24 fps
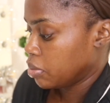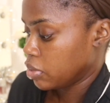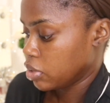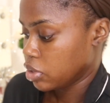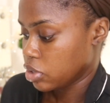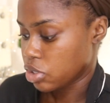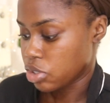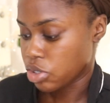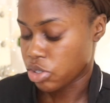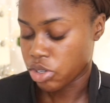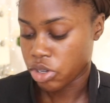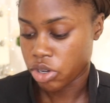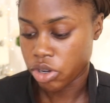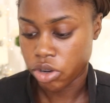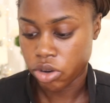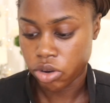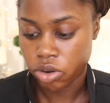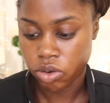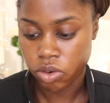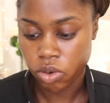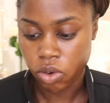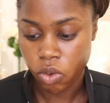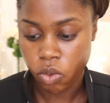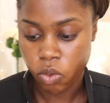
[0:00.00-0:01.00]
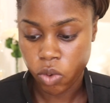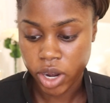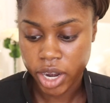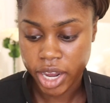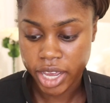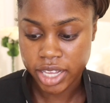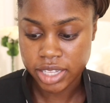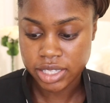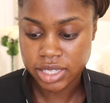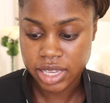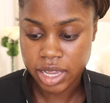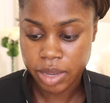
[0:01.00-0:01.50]
So what I
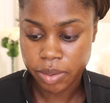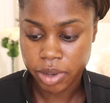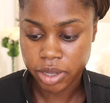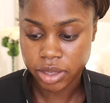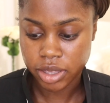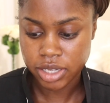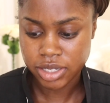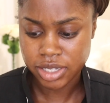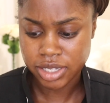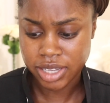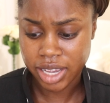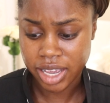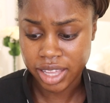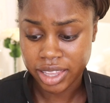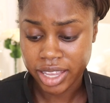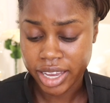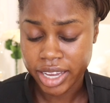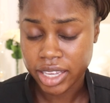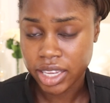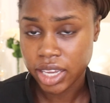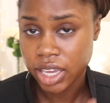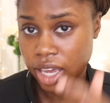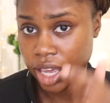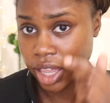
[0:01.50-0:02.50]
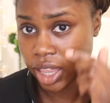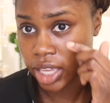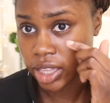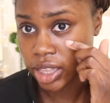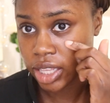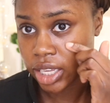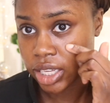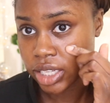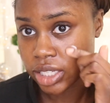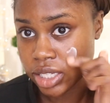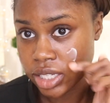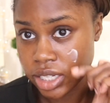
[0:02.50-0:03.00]
can say about this is I like it. I like the
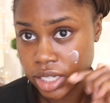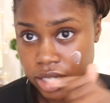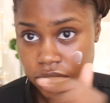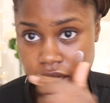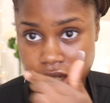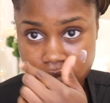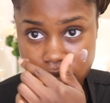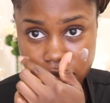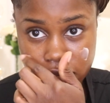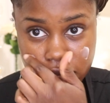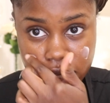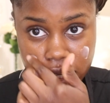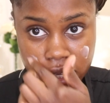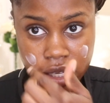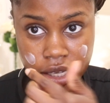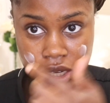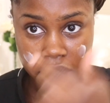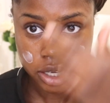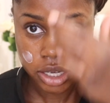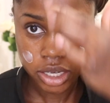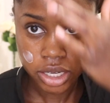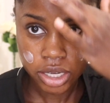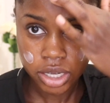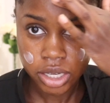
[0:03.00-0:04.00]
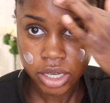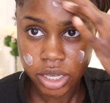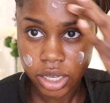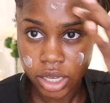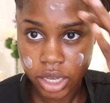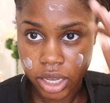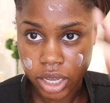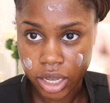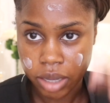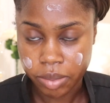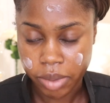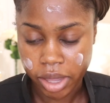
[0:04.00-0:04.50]
consistency.
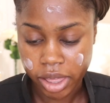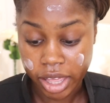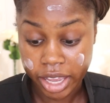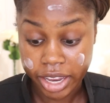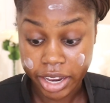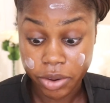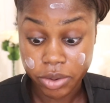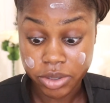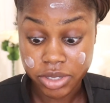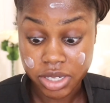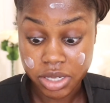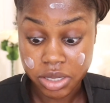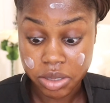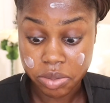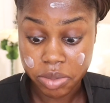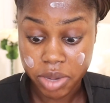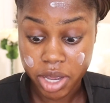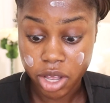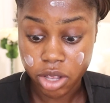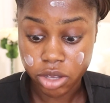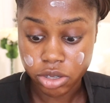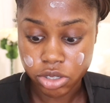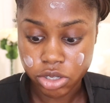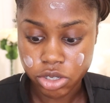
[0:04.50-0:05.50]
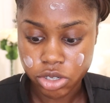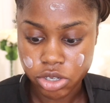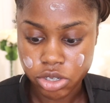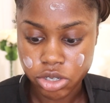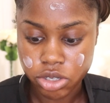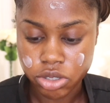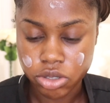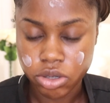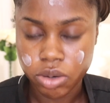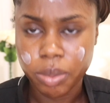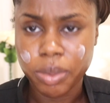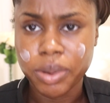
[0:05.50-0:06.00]
I like how it smells
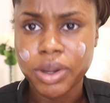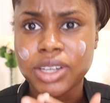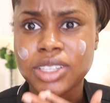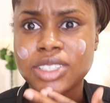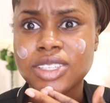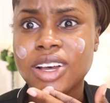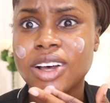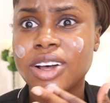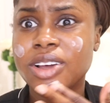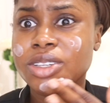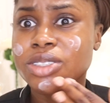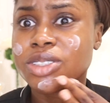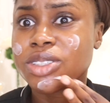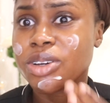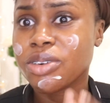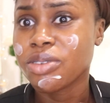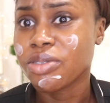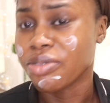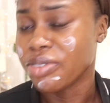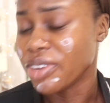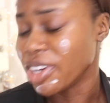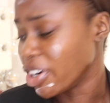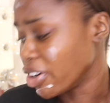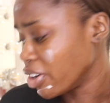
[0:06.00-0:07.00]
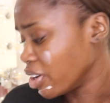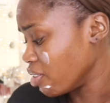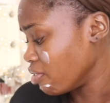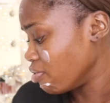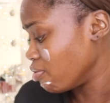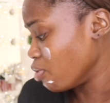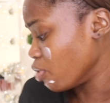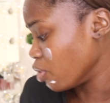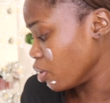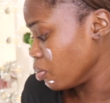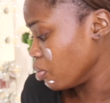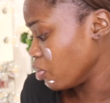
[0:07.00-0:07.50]
too, but it's also very
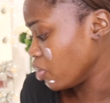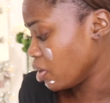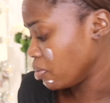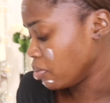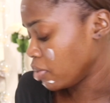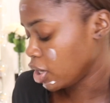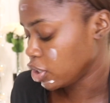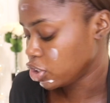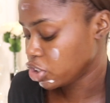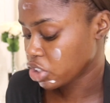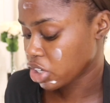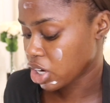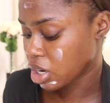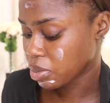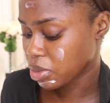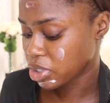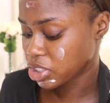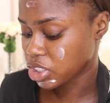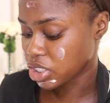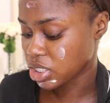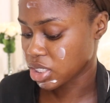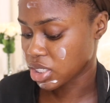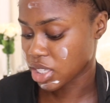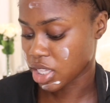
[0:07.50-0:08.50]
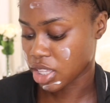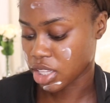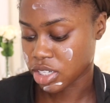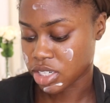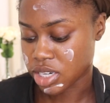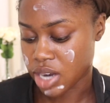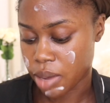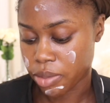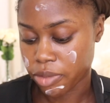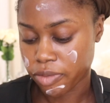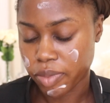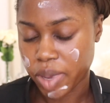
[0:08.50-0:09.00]
affordable. I'm not sure how much it is at the
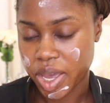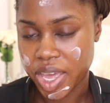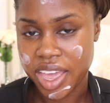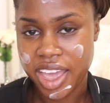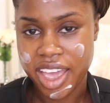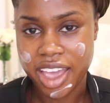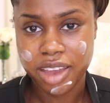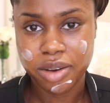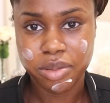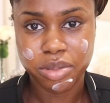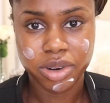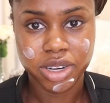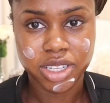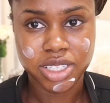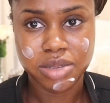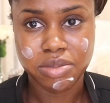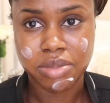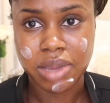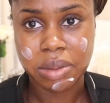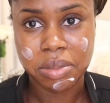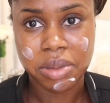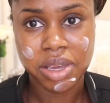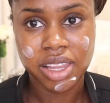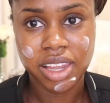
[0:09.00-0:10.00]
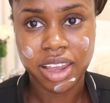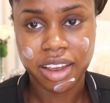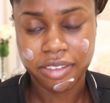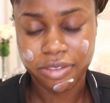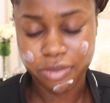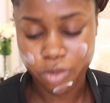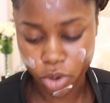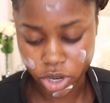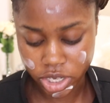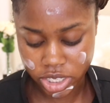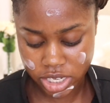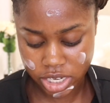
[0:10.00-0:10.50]
top of my head, but it's maybe like
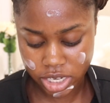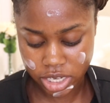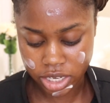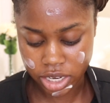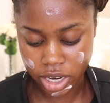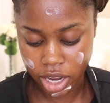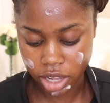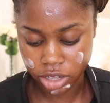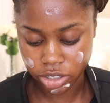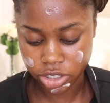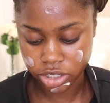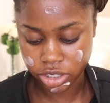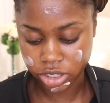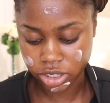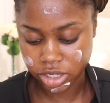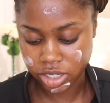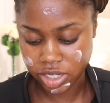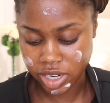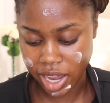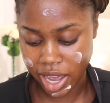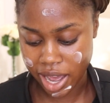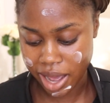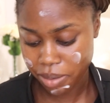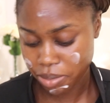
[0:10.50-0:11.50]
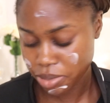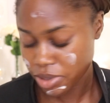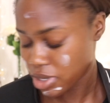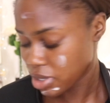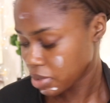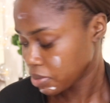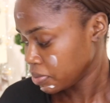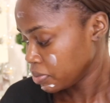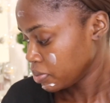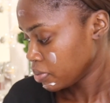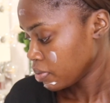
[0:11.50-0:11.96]
$14 tops.